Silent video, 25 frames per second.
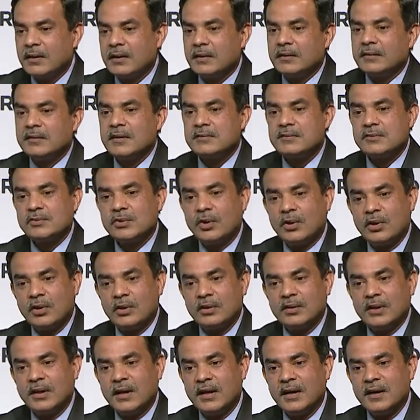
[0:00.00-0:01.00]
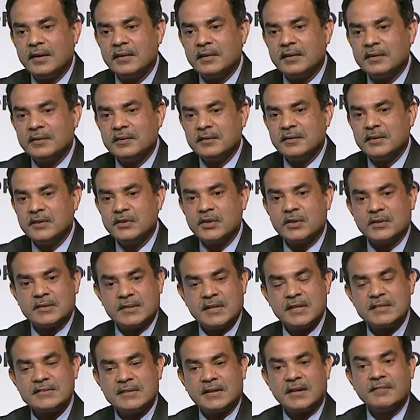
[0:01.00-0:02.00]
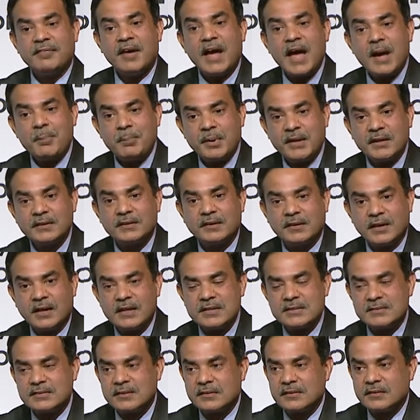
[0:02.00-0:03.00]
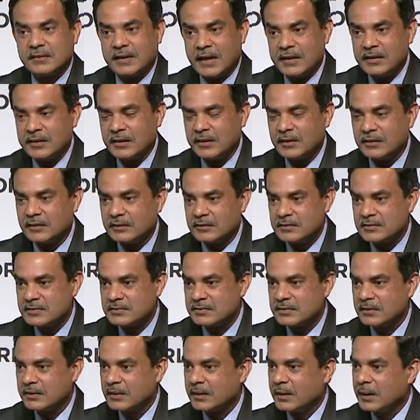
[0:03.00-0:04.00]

This is all things that have happened in the last 10 years.